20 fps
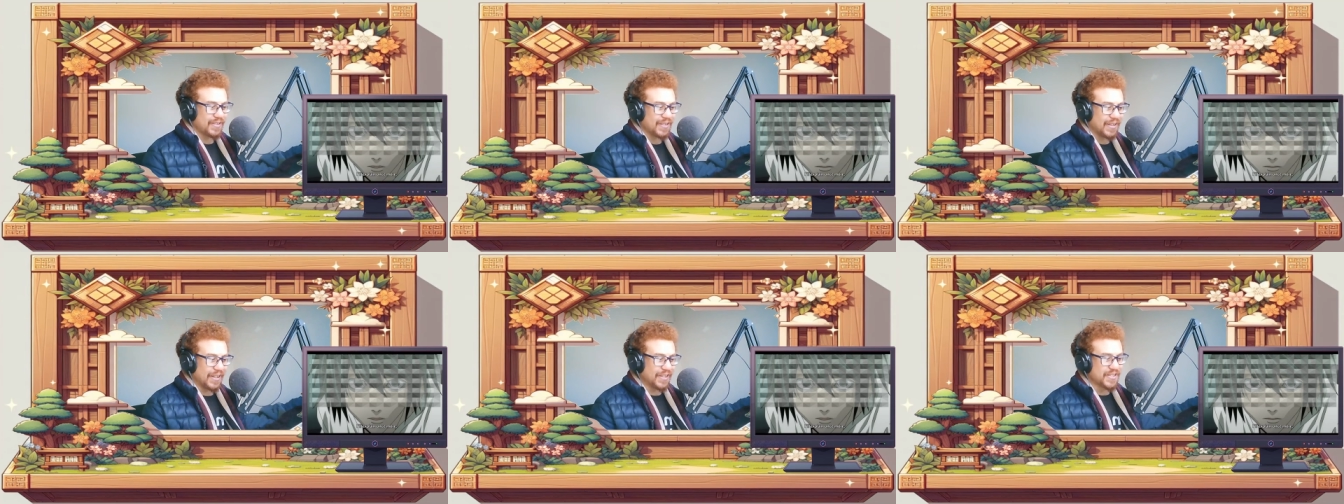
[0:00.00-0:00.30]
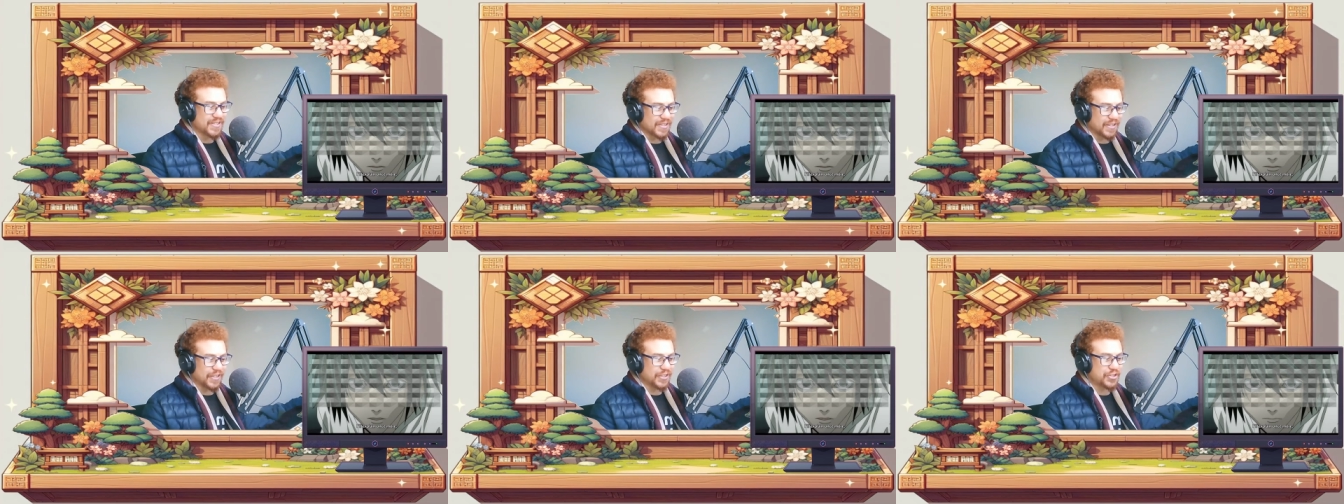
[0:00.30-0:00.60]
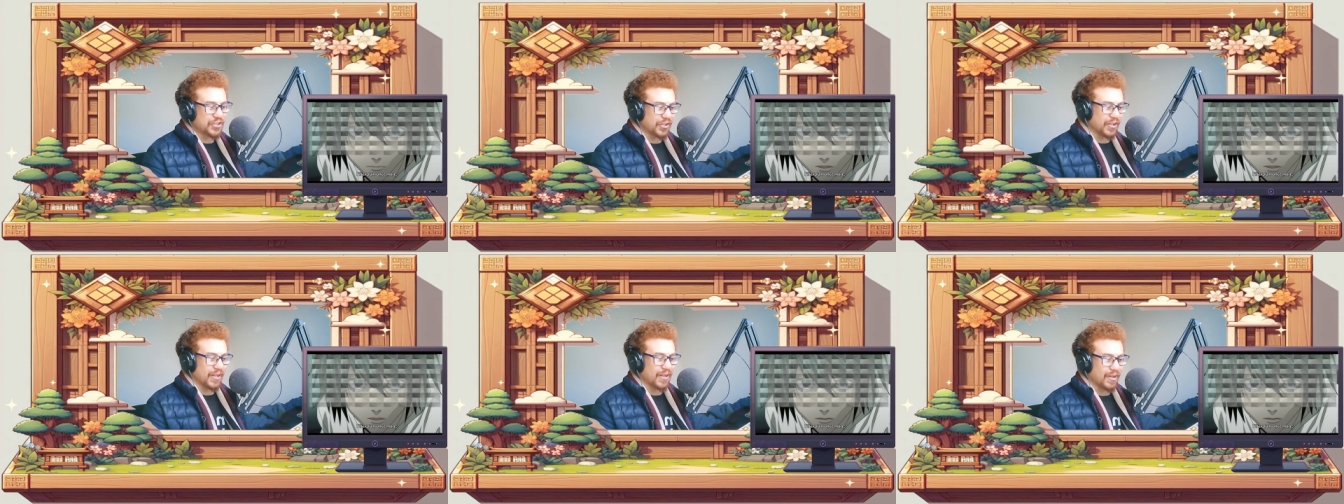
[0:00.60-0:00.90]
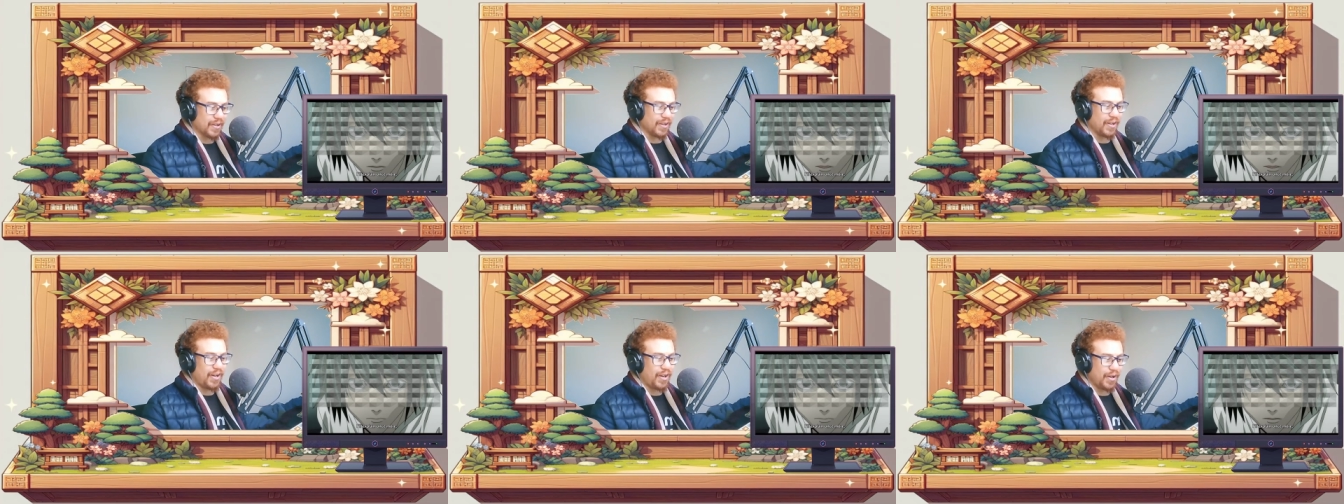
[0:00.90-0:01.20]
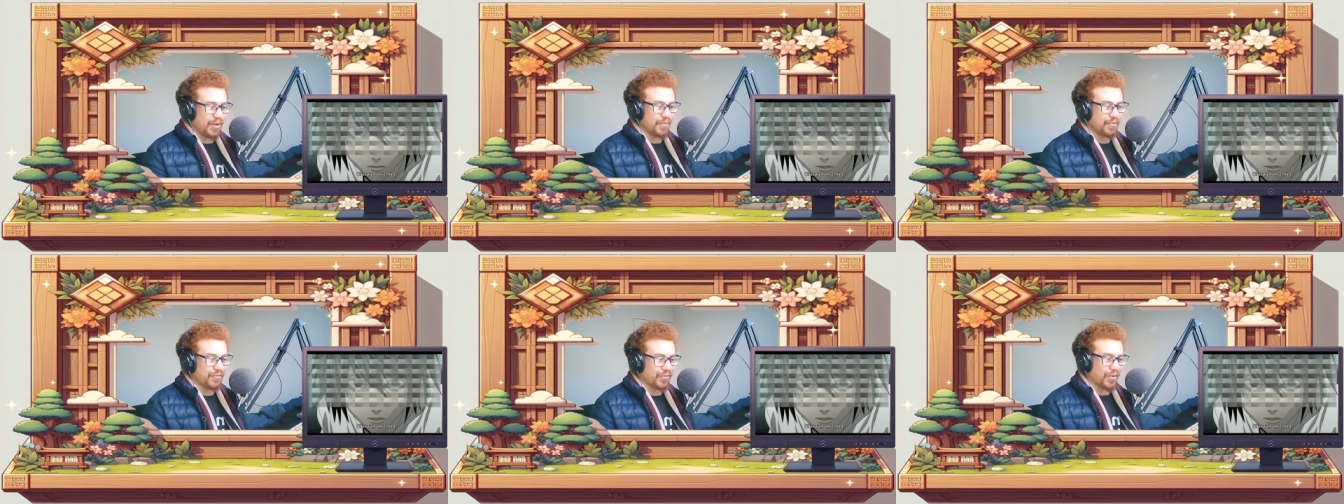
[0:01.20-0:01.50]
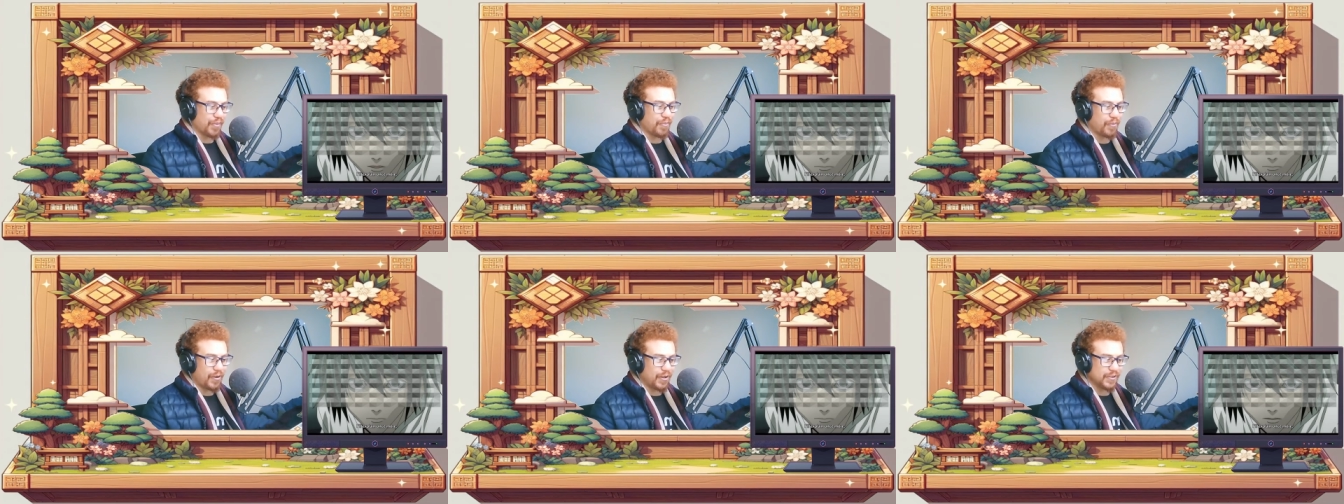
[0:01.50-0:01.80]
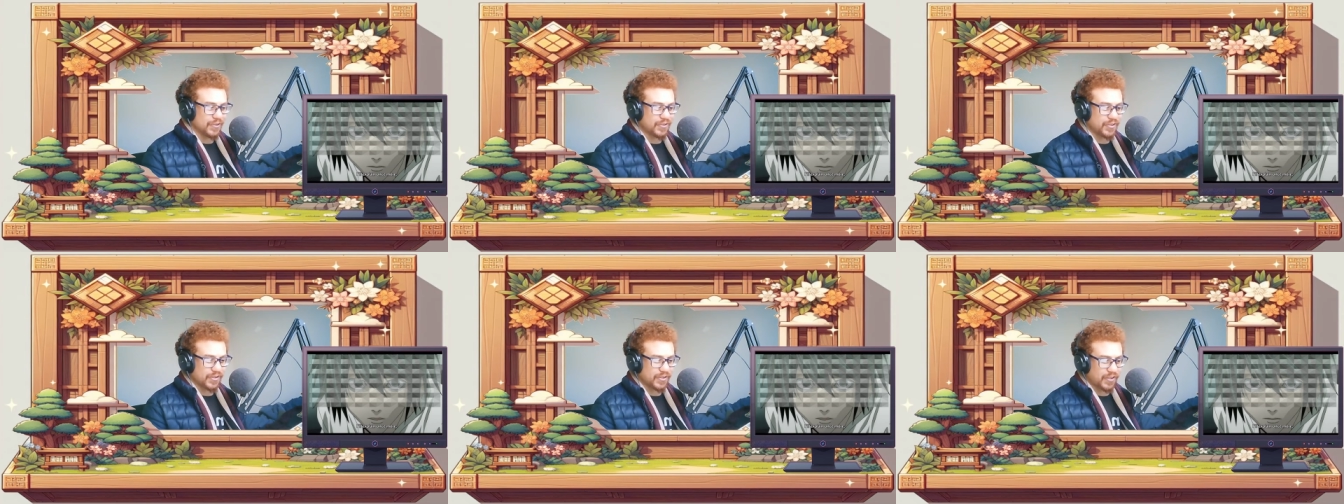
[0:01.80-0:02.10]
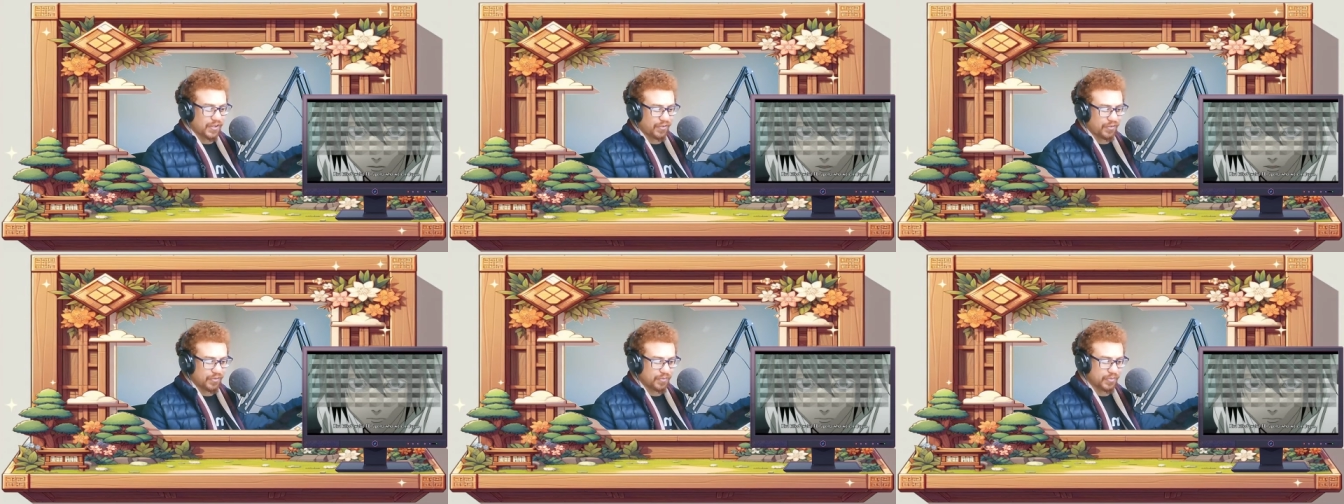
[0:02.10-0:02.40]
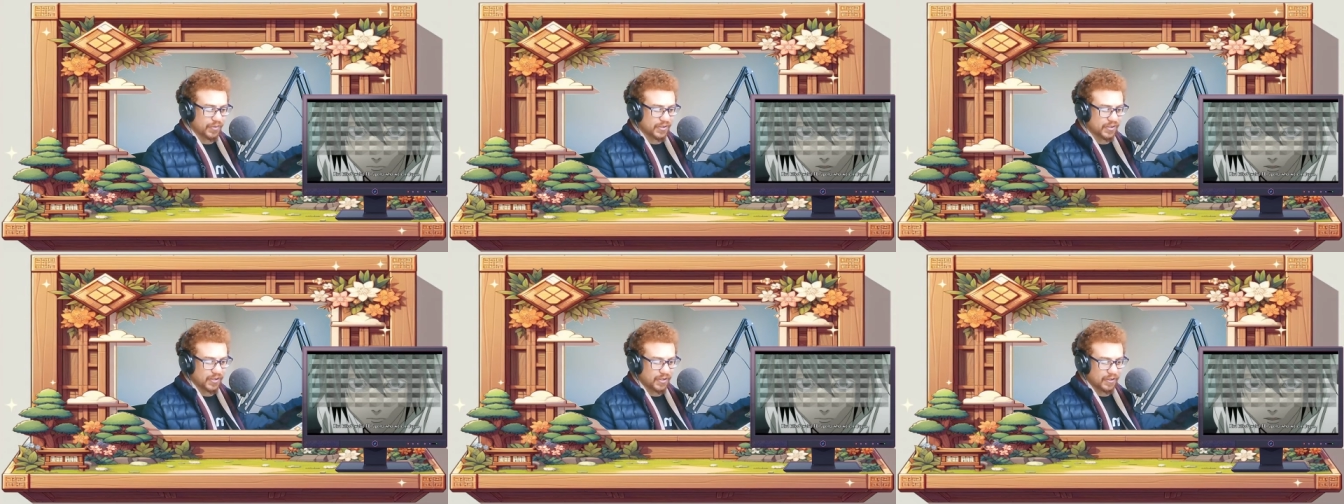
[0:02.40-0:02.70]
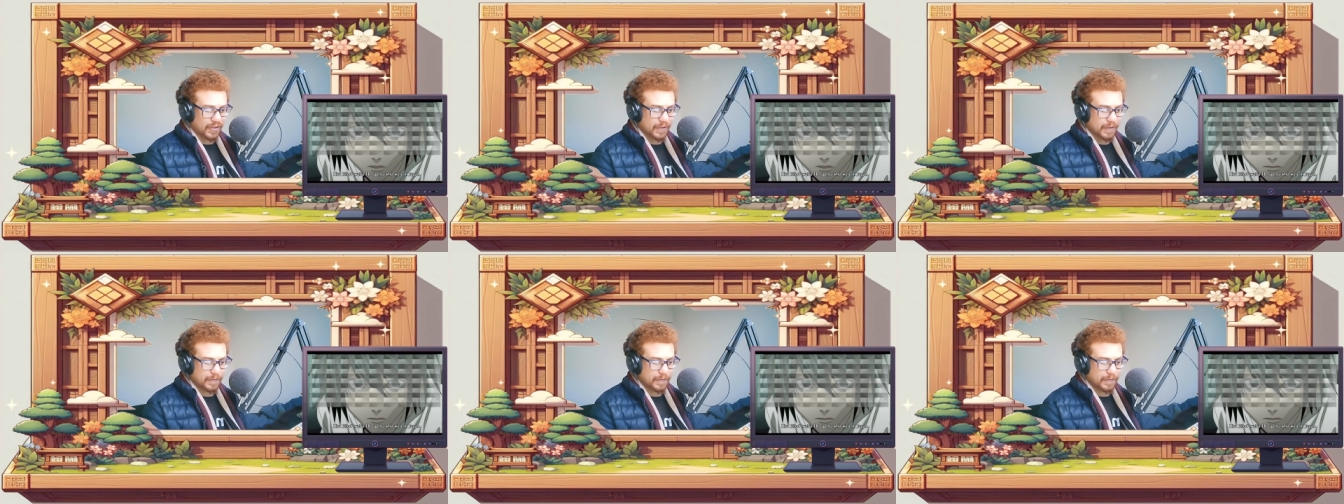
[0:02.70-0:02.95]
It's literally climbed from 1 to 7%.